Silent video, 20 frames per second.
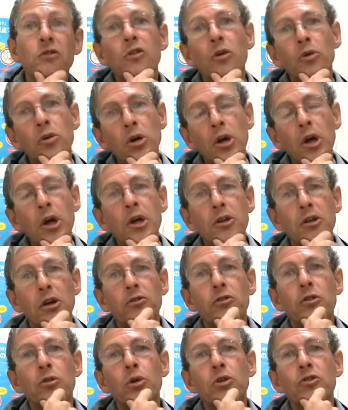So
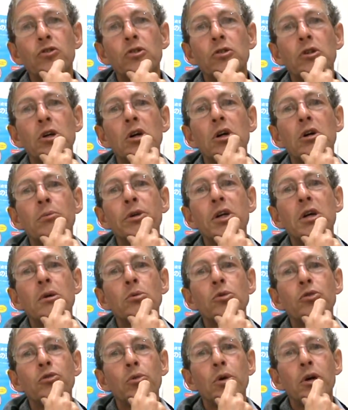that's a question that I'll be
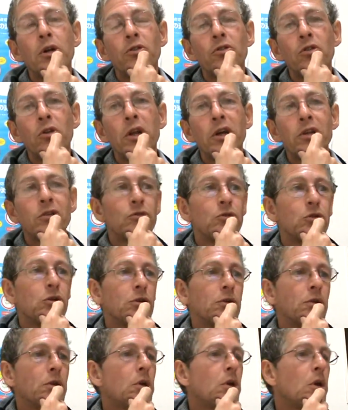able to answer later
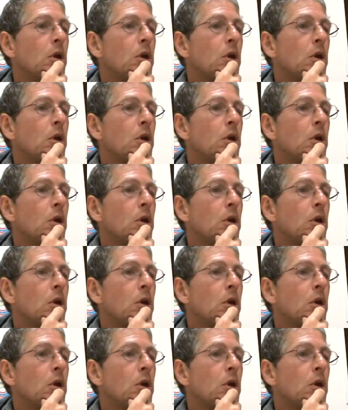on.